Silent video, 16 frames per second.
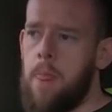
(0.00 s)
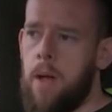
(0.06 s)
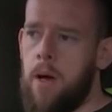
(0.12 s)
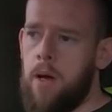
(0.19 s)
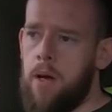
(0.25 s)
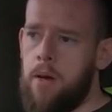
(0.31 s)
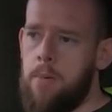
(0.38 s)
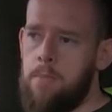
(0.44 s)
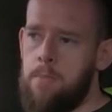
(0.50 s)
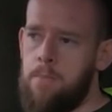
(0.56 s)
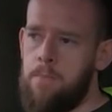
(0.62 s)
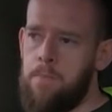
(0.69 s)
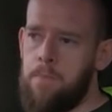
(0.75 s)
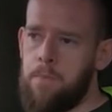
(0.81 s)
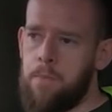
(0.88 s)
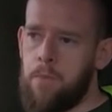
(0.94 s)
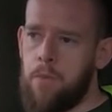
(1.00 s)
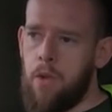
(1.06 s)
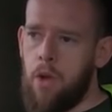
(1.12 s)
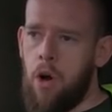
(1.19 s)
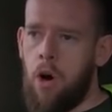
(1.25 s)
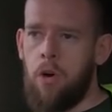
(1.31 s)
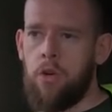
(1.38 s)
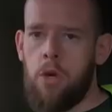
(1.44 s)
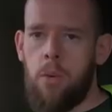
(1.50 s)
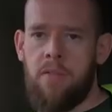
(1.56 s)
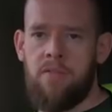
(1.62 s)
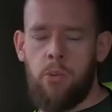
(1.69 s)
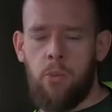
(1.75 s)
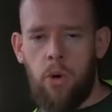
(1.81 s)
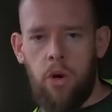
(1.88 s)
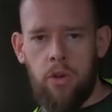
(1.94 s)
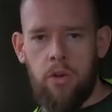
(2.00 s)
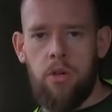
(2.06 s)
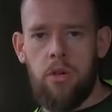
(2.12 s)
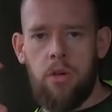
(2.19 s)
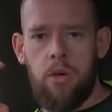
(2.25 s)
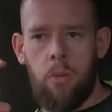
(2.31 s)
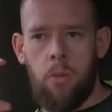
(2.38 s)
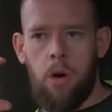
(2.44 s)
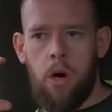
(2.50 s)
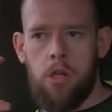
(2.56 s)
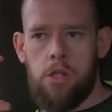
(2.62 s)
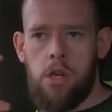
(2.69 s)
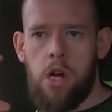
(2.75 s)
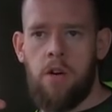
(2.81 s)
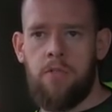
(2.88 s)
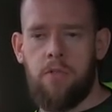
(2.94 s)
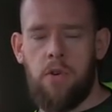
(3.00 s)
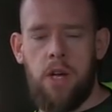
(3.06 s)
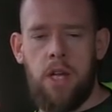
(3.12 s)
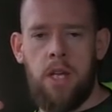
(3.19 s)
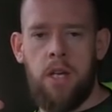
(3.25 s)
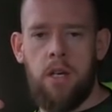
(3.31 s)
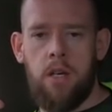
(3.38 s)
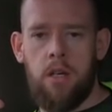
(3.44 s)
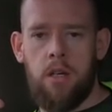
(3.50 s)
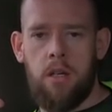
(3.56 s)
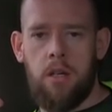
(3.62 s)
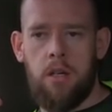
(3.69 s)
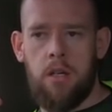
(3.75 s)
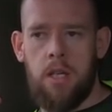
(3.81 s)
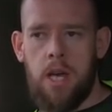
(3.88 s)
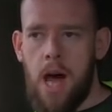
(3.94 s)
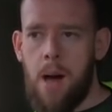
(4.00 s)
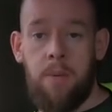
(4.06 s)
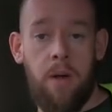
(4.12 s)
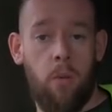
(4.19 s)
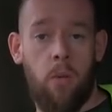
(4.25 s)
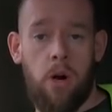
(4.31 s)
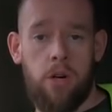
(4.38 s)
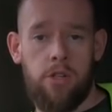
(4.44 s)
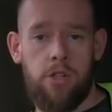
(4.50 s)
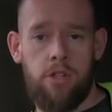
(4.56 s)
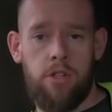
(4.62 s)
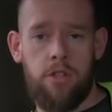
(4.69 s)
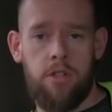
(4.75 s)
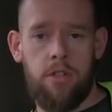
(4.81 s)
All you ever won was a free carpet wash.